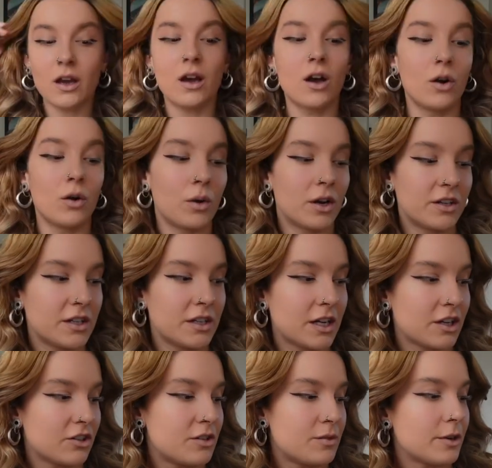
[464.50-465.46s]
Oh, I didn't
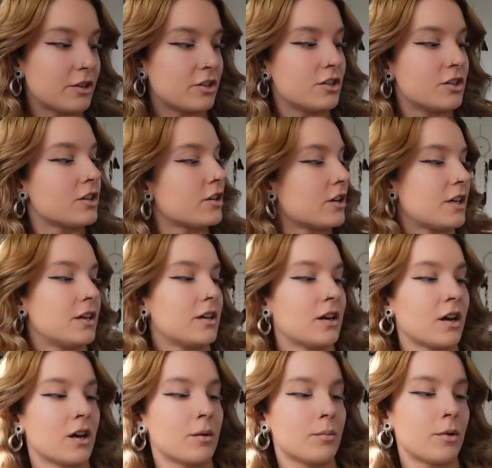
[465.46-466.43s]
actually mention, did I?
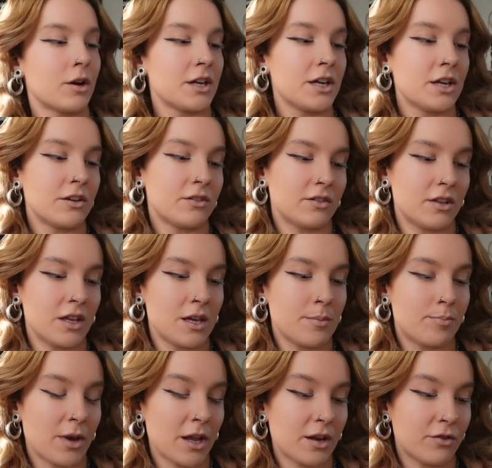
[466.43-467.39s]
Um, I used the
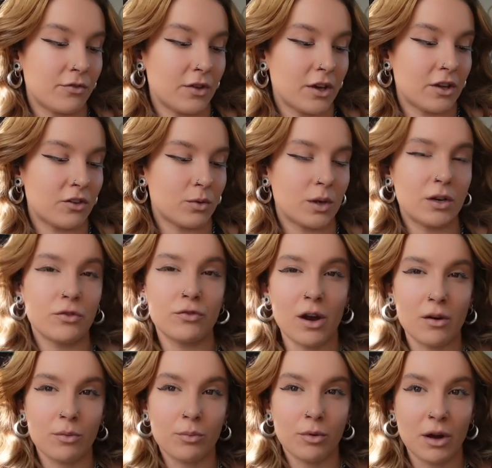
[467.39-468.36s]
Benefit 24
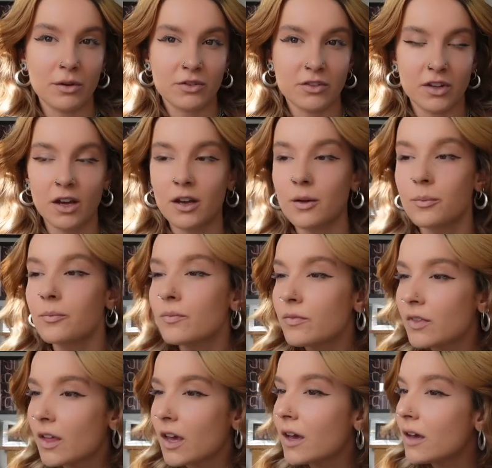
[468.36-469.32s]
hour brow setter
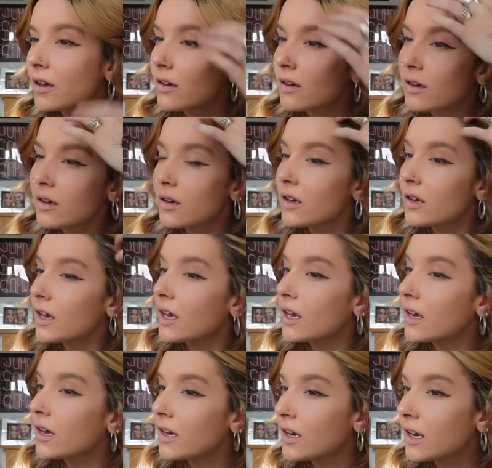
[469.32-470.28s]
there
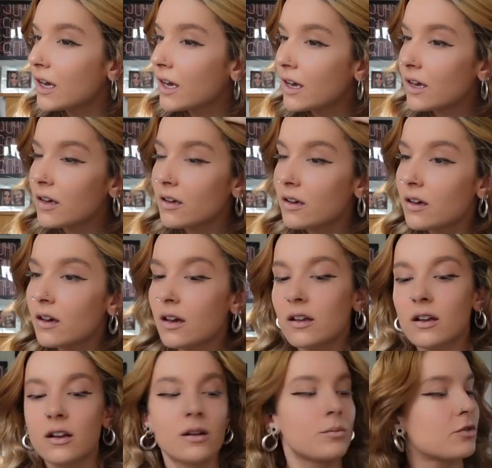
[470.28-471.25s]
in clear
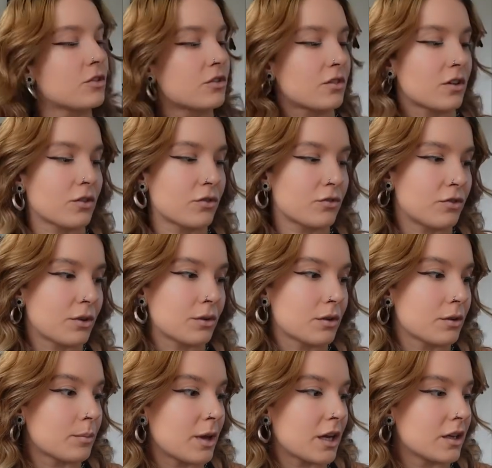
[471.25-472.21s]
and then I'm just going to fill
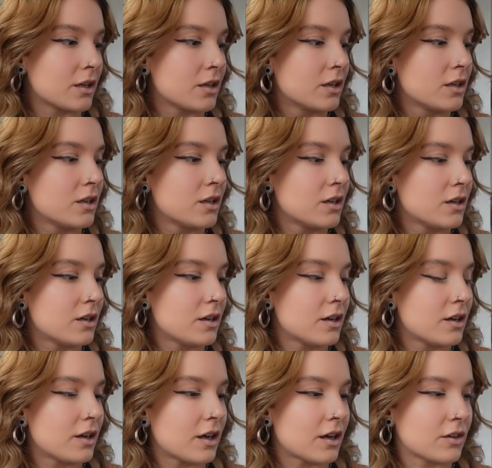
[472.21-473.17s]
them in
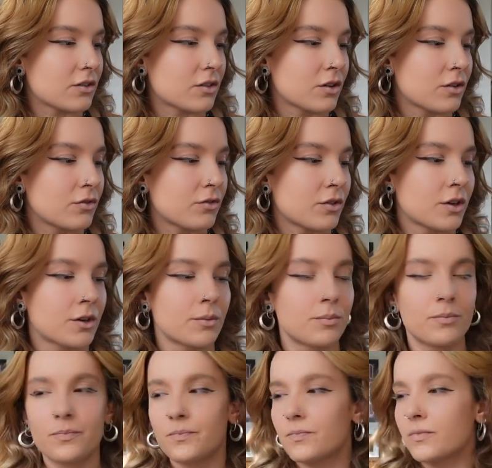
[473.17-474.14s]
as I've uh,
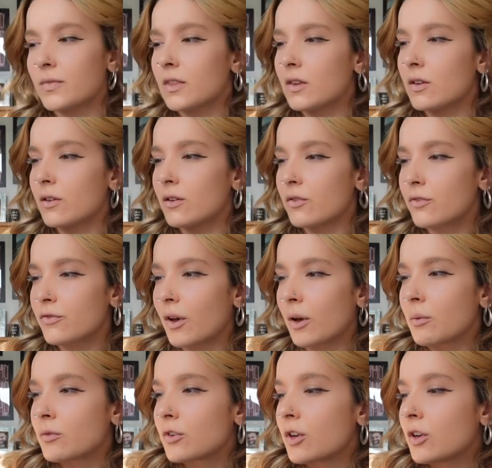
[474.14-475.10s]

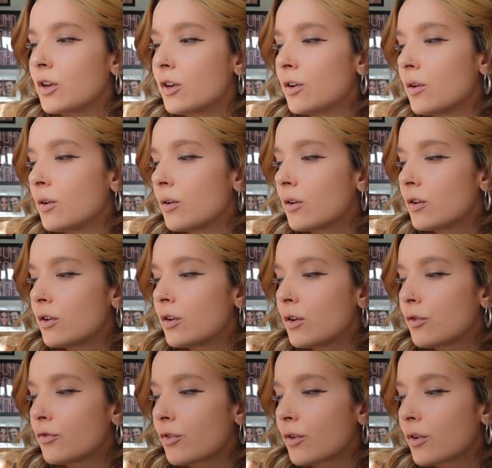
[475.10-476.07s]
found a new
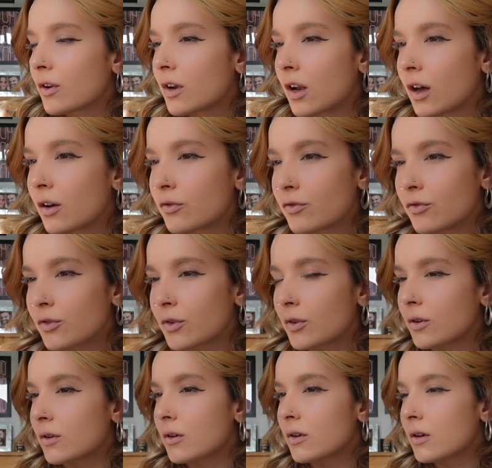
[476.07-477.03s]
fond love
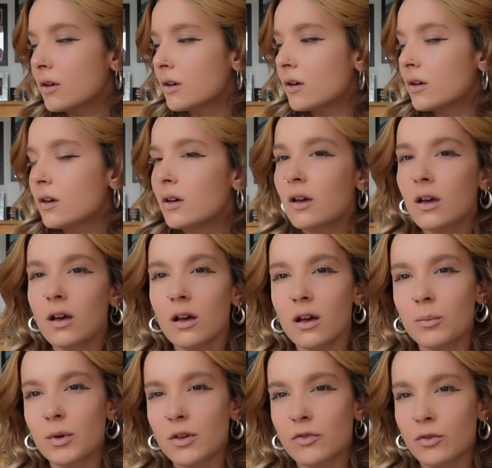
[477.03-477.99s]
for a
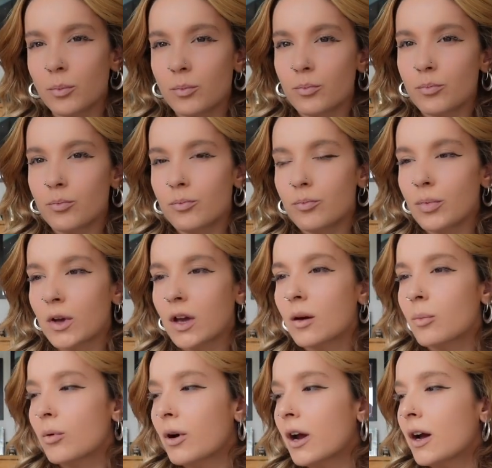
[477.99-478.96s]
bit of a bigger
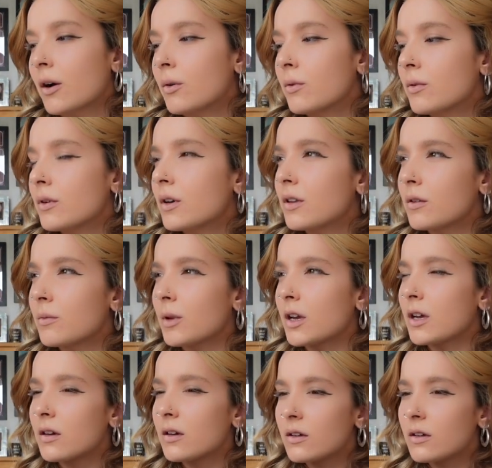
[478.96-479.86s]
brow at the minute.